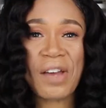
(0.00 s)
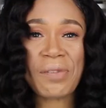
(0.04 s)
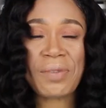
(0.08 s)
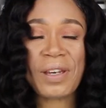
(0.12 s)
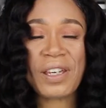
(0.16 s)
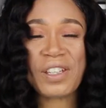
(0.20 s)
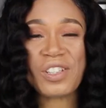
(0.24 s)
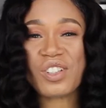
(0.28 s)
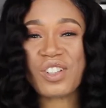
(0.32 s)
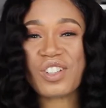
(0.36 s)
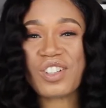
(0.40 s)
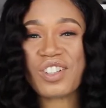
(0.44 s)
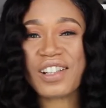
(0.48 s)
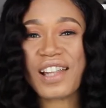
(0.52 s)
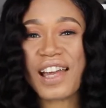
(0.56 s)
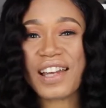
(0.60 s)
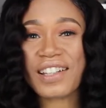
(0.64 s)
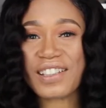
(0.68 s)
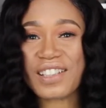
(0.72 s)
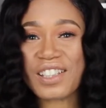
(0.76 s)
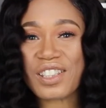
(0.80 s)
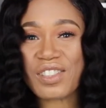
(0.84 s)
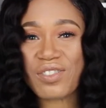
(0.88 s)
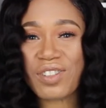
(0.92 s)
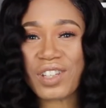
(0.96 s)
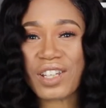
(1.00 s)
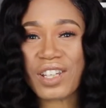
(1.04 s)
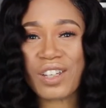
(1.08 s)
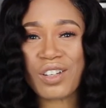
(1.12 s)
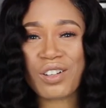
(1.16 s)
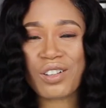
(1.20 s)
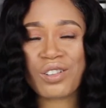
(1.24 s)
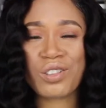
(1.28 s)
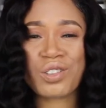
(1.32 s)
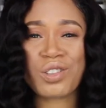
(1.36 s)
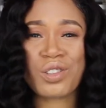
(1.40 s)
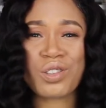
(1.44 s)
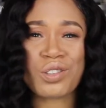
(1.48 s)
Make sure you like this
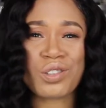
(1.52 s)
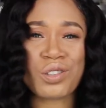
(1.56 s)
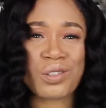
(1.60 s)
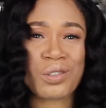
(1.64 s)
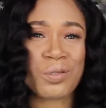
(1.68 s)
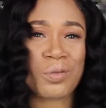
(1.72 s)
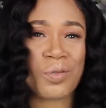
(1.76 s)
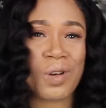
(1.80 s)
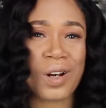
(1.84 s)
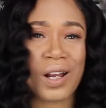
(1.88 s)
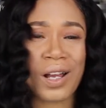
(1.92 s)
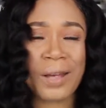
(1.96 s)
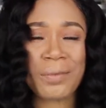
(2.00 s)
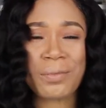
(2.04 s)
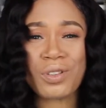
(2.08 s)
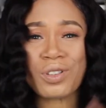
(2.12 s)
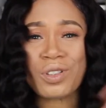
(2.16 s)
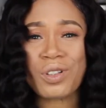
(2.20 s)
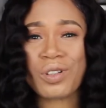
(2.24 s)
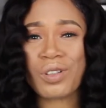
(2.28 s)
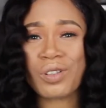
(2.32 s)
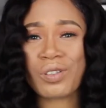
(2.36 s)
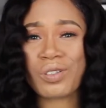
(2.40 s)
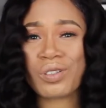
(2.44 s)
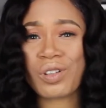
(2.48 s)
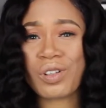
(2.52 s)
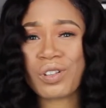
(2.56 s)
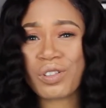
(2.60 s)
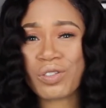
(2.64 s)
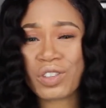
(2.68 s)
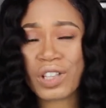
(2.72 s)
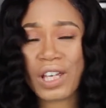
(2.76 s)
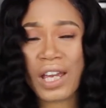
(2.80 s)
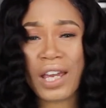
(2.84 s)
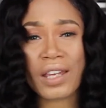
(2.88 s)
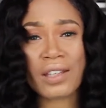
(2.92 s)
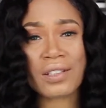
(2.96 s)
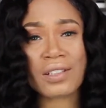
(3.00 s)
video, you subscribe, you turn on
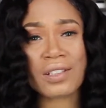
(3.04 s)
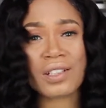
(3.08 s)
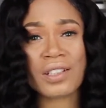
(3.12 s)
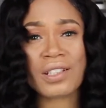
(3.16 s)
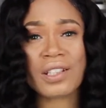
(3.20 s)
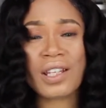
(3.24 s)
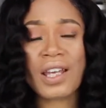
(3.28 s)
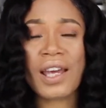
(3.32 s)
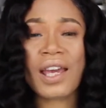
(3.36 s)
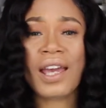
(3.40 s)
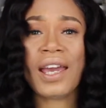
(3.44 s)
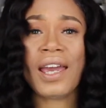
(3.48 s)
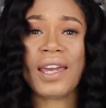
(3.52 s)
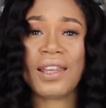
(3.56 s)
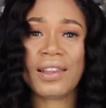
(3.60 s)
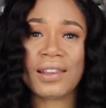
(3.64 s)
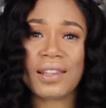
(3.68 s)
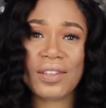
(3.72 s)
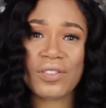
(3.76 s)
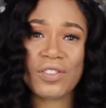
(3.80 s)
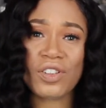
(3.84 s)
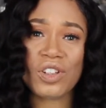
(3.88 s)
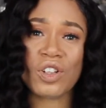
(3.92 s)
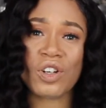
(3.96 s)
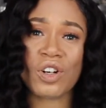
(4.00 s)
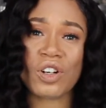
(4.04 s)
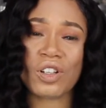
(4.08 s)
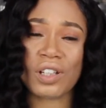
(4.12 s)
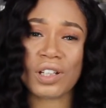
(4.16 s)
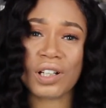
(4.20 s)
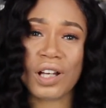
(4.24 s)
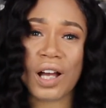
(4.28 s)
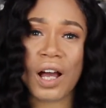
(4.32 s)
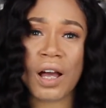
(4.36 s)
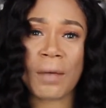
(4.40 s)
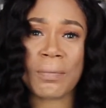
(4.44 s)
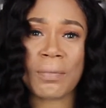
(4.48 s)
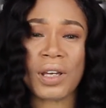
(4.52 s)
notification, and leave your girl a
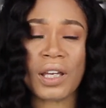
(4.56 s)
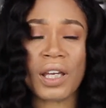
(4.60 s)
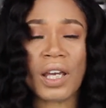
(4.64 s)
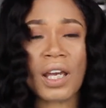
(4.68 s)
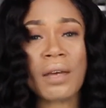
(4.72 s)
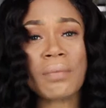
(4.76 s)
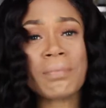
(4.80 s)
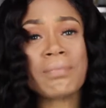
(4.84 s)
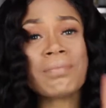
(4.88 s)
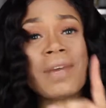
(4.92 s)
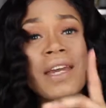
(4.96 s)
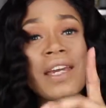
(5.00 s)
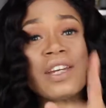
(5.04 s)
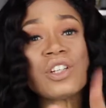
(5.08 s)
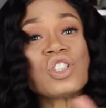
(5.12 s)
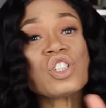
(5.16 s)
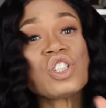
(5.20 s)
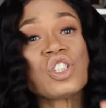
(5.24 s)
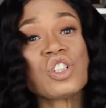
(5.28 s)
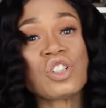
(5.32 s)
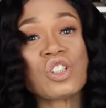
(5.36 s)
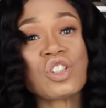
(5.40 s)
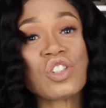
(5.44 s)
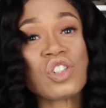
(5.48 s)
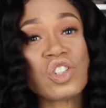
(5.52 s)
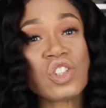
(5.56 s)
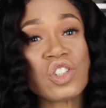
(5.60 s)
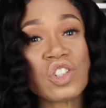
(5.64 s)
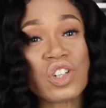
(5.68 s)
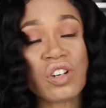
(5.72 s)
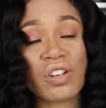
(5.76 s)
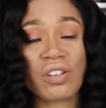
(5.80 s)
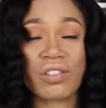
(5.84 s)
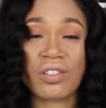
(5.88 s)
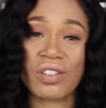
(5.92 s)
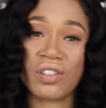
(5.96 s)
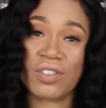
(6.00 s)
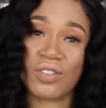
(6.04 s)
comment. And make sure you
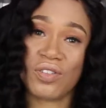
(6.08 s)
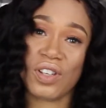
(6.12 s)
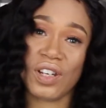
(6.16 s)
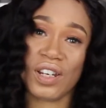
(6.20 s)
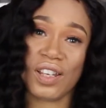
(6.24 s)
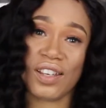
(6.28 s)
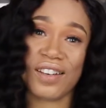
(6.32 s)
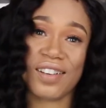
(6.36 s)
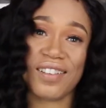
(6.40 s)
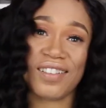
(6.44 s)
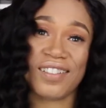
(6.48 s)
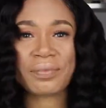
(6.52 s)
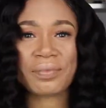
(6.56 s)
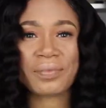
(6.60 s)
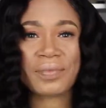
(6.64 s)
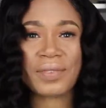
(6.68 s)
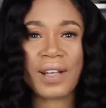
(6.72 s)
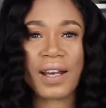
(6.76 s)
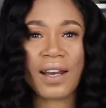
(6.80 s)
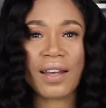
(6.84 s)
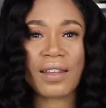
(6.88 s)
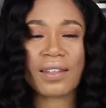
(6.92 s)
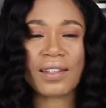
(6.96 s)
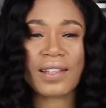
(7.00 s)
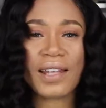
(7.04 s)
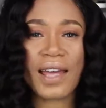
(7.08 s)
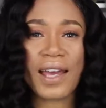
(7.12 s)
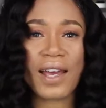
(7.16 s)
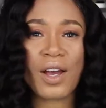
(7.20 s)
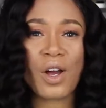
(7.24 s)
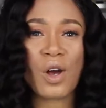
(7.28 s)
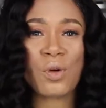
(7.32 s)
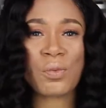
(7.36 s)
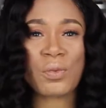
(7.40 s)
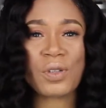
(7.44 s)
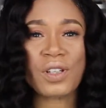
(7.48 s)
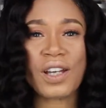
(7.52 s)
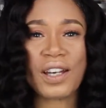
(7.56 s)
share this video. Other than that,
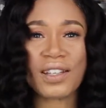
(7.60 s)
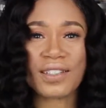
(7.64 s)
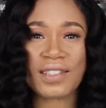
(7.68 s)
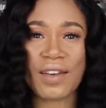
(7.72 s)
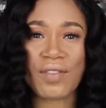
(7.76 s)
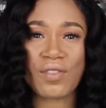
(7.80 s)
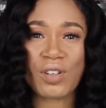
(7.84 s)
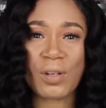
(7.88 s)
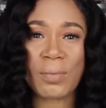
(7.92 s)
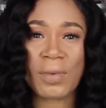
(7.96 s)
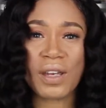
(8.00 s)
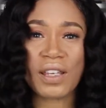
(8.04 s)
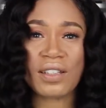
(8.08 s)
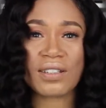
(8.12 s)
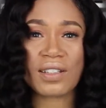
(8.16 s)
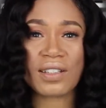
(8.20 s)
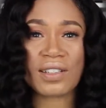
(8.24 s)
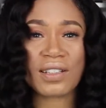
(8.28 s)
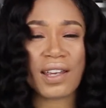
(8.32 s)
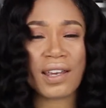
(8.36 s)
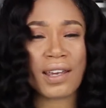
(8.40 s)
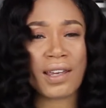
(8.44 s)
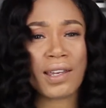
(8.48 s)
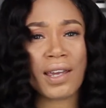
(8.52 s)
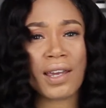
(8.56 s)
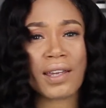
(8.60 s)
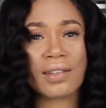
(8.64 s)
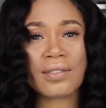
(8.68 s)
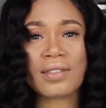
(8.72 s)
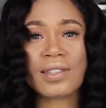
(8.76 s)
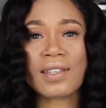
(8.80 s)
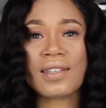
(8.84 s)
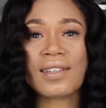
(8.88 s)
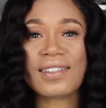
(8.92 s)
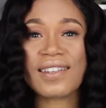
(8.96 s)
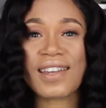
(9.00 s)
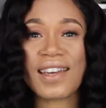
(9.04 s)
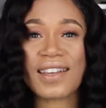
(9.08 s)
hope you guys have an amazing day, and
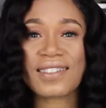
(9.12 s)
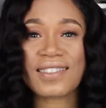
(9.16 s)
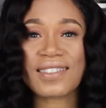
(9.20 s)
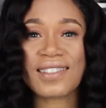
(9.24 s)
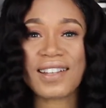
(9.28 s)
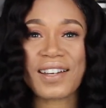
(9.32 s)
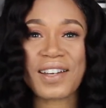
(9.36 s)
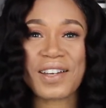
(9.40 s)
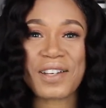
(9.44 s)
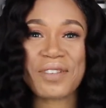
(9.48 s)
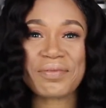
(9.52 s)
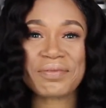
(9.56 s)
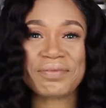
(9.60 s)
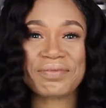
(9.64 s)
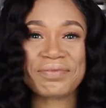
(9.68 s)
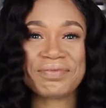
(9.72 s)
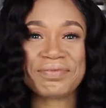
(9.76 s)
see you next time.